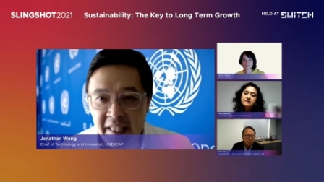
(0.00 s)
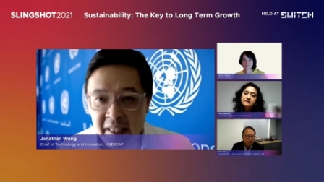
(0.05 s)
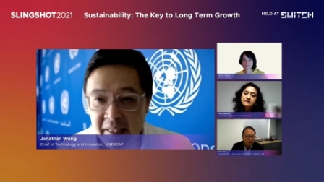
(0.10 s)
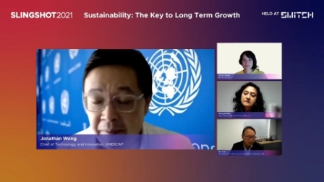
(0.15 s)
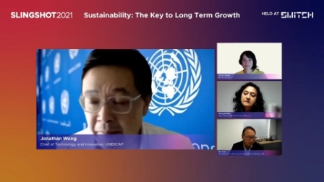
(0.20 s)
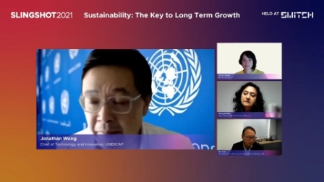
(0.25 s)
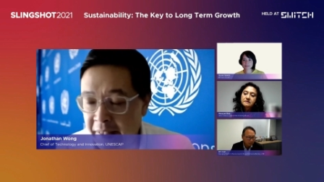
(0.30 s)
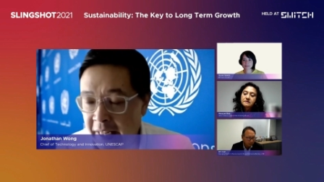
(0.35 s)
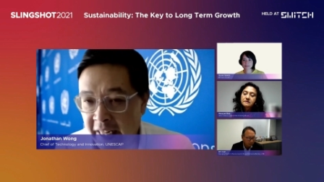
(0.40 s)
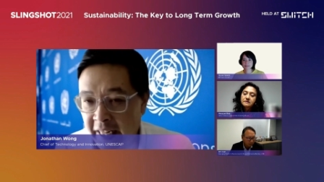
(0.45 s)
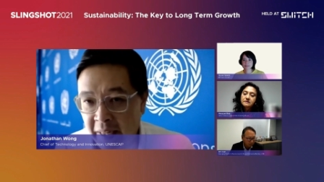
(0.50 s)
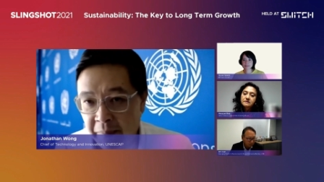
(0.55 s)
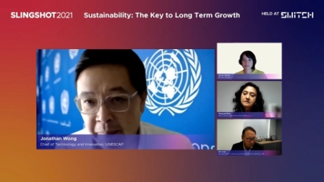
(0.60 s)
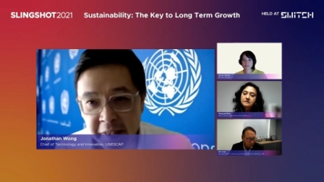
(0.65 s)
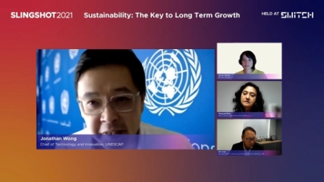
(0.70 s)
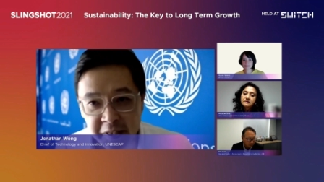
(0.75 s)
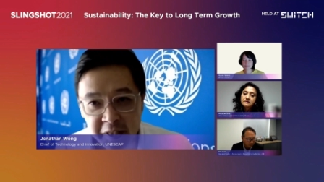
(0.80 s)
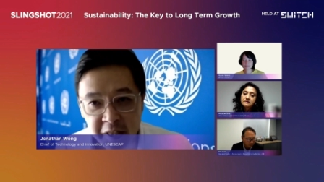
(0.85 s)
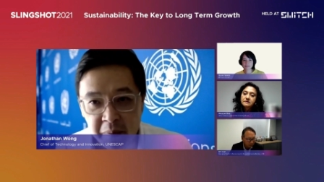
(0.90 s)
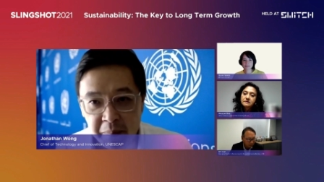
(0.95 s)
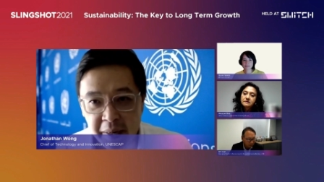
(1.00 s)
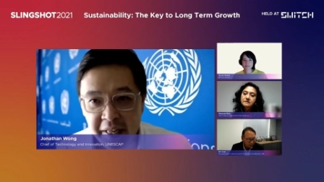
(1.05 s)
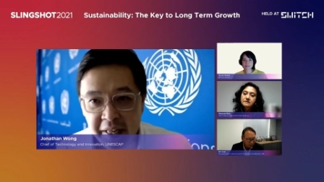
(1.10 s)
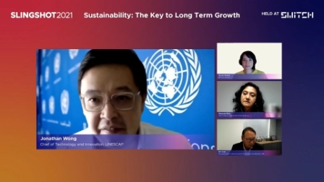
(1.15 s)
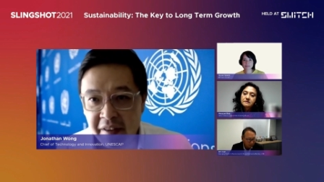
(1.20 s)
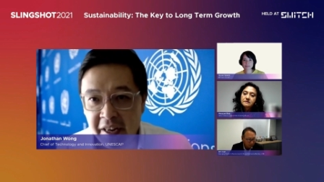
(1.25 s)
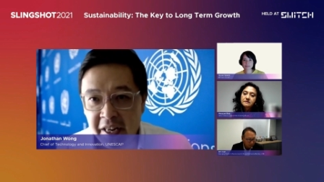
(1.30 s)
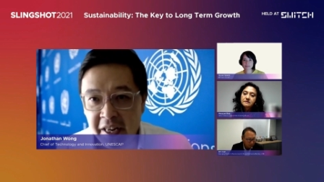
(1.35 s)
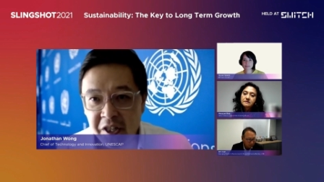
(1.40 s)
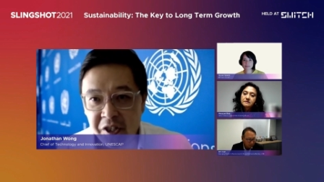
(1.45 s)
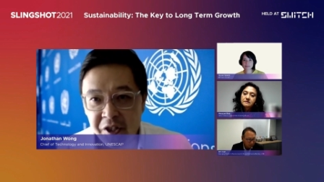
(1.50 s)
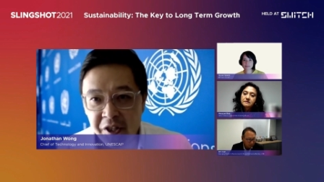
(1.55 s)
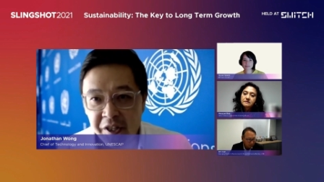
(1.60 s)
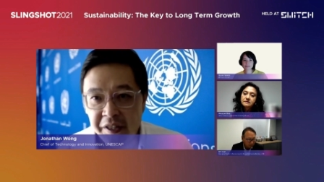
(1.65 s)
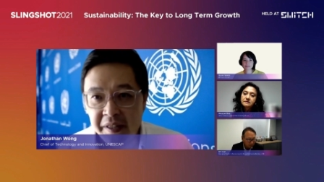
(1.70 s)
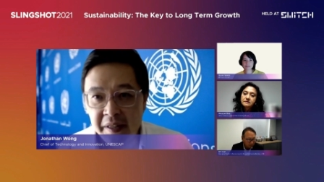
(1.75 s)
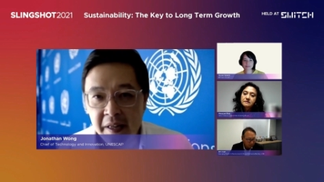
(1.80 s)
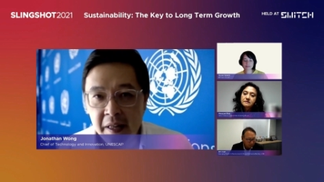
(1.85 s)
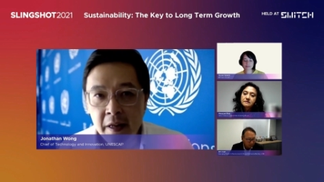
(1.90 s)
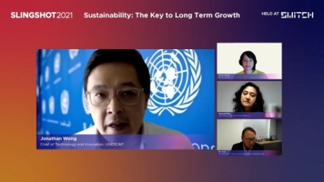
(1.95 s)
dynamism,
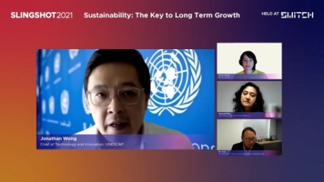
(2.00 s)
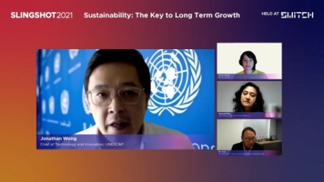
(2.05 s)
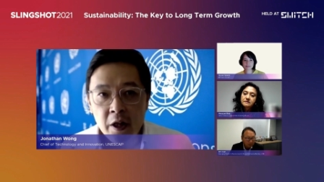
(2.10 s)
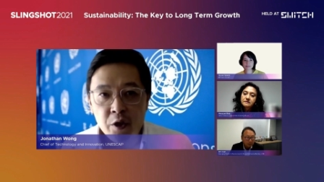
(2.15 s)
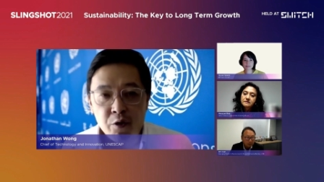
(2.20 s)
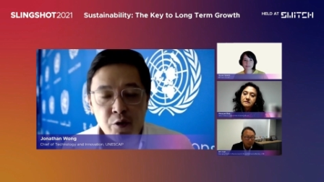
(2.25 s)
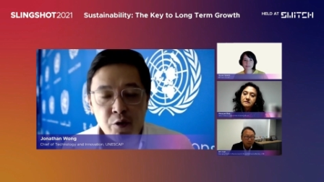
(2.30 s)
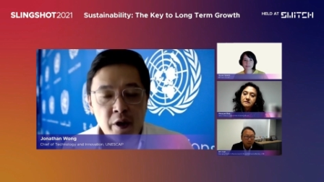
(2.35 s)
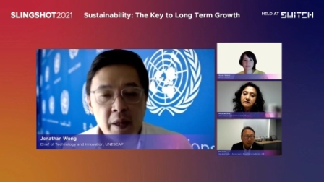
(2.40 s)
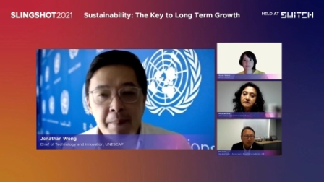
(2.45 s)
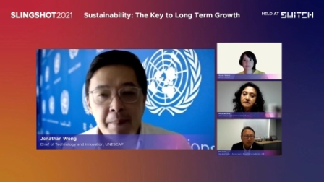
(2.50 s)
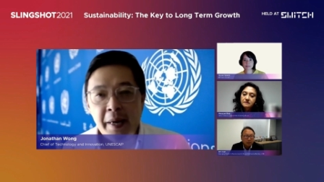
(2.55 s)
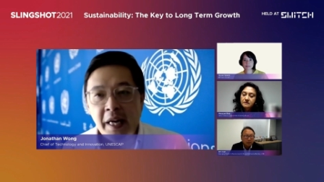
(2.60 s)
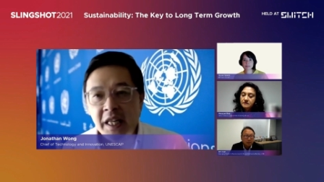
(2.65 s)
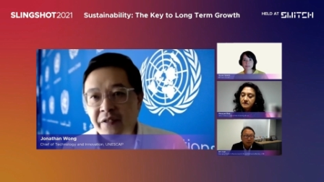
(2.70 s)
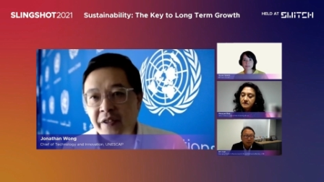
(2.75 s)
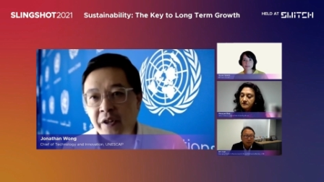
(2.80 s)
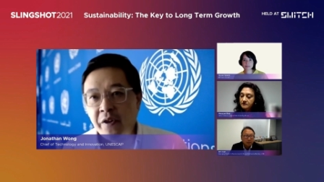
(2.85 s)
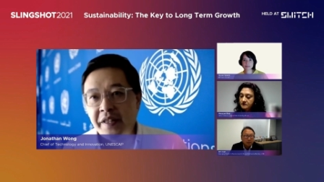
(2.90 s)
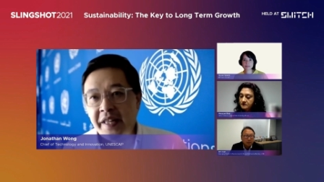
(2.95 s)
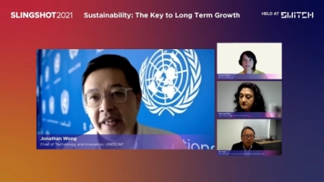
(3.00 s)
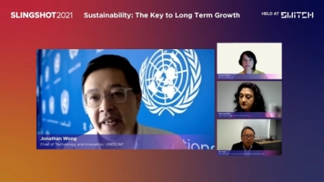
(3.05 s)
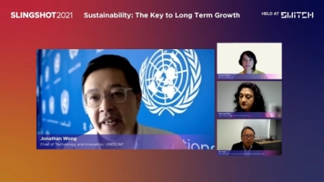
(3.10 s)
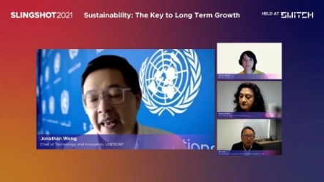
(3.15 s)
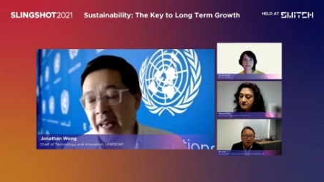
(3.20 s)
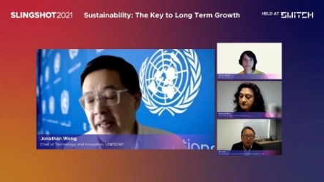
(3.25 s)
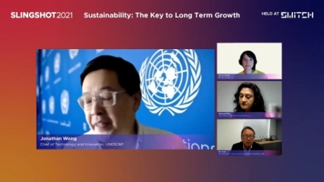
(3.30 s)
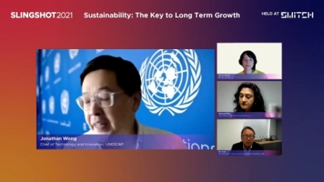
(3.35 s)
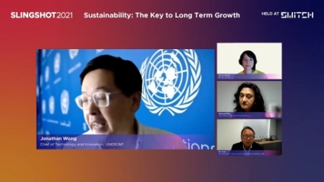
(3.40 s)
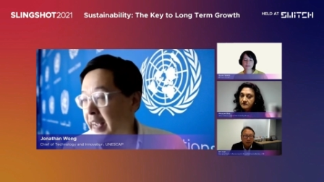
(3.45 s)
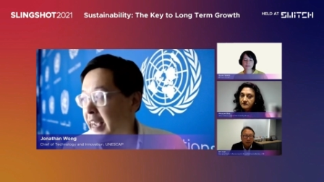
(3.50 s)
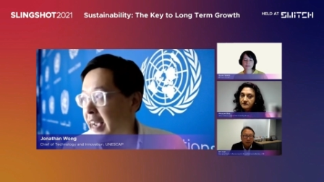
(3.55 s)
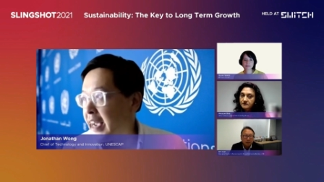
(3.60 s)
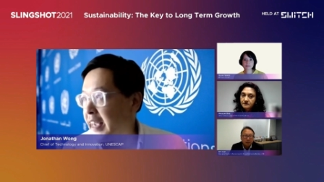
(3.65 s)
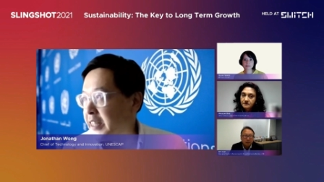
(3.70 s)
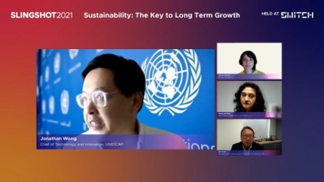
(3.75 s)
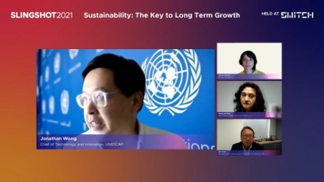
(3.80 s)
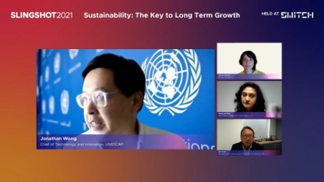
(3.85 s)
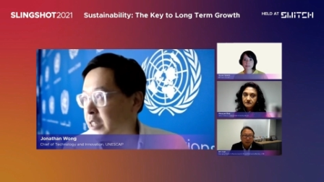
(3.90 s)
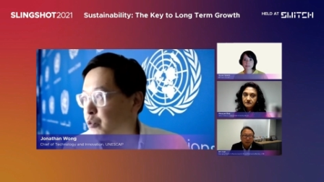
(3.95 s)
innovation throughout the past few
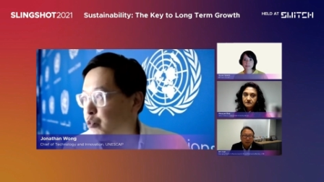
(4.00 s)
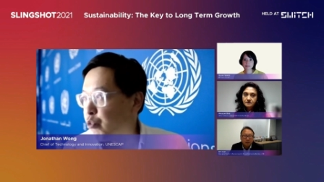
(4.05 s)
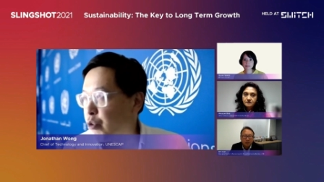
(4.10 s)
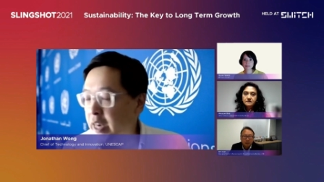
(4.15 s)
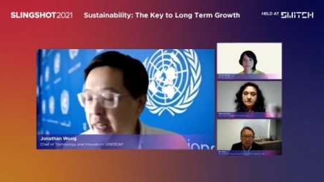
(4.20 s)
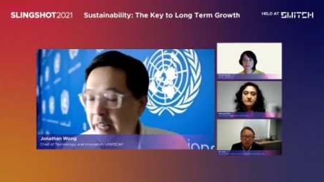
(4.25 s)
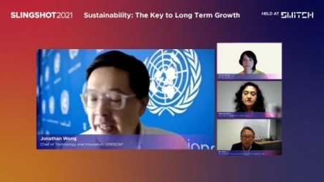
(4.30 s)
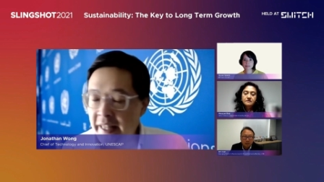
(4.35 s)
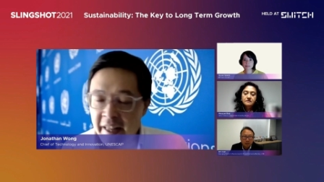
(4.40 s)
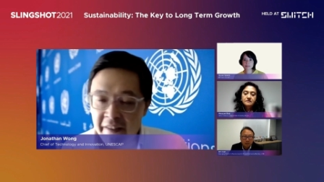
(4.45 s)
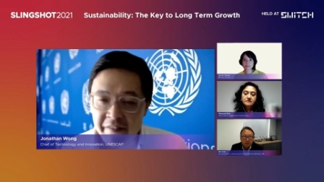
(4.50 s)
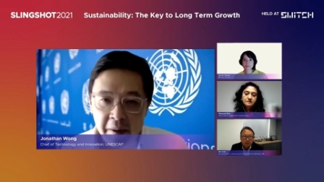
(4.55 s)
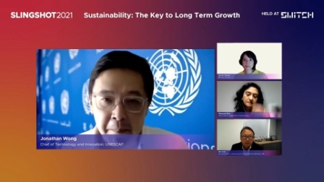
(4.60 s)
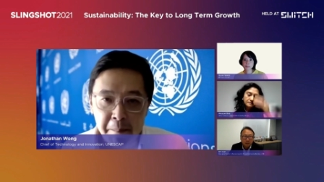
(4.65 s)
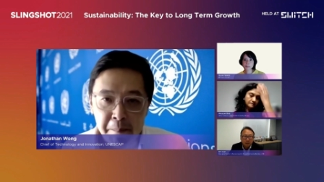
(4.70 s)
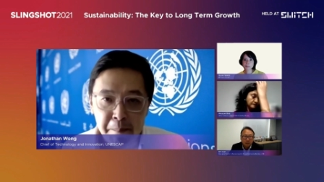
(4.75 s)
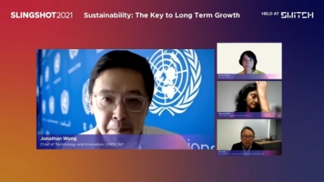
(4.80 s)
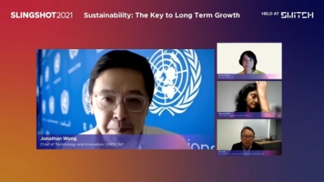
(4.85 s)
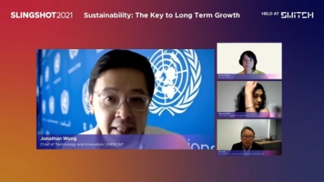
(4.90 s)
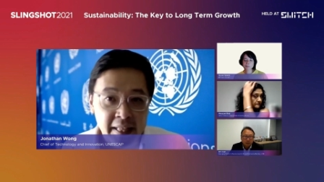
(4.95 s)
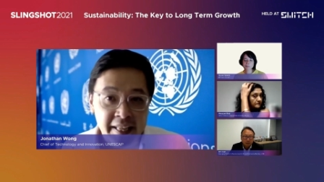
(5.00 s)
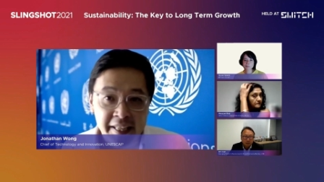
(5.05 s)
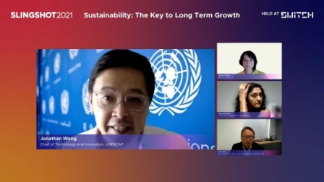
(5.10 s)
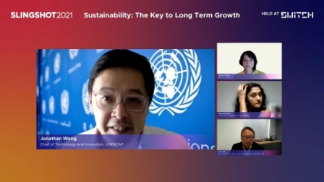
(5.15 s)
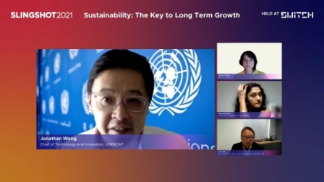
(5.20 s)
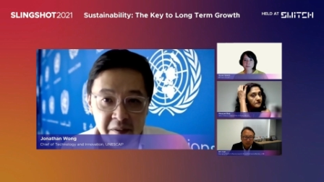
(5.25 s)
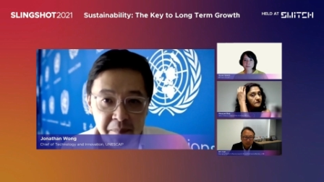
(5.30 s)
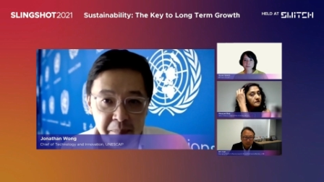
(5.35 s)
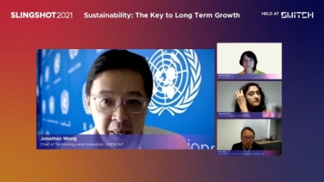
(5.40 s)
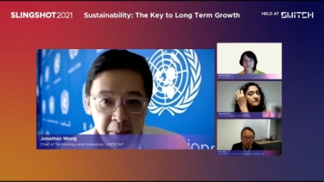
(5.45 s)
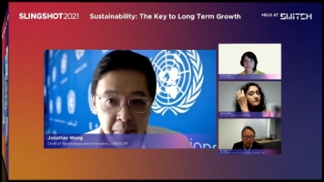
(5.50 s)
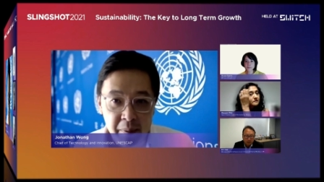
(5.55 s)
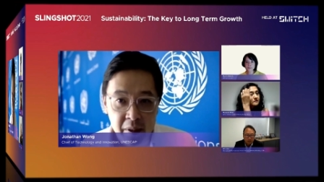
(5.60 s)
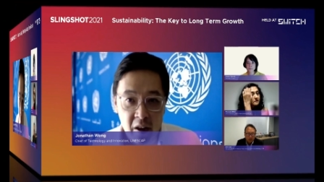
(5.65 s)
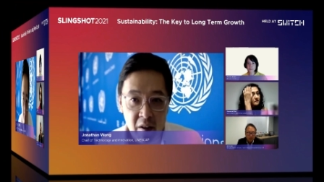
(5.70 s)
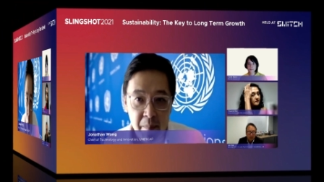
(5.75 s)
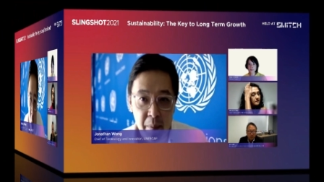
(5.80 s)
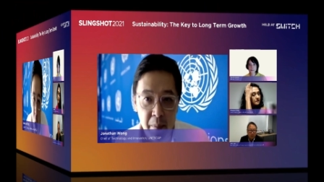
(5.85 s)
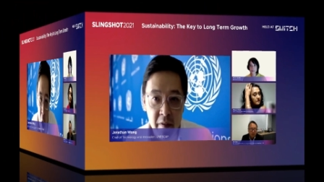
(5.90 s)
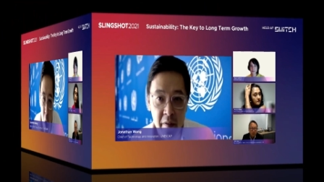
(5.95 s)
decades, and it's really lifted billions of people
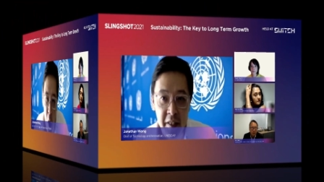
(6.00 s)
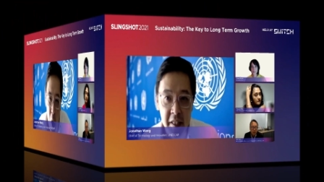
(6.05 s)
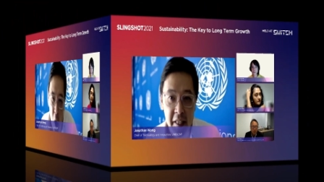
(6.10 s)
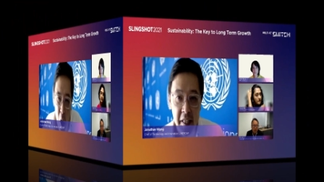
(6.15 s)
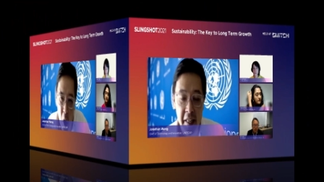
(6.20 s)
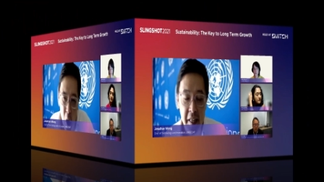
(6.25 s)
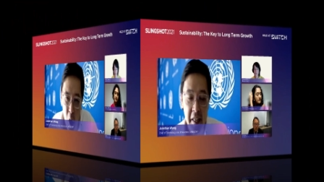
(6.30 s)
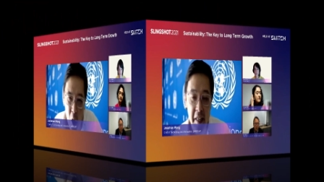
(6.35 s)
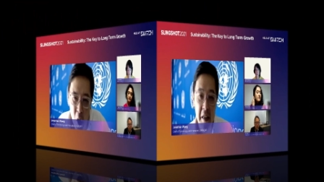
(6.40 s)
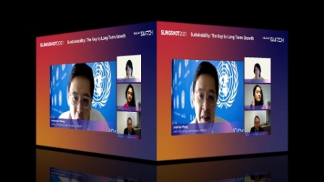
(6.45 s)
out of poverty.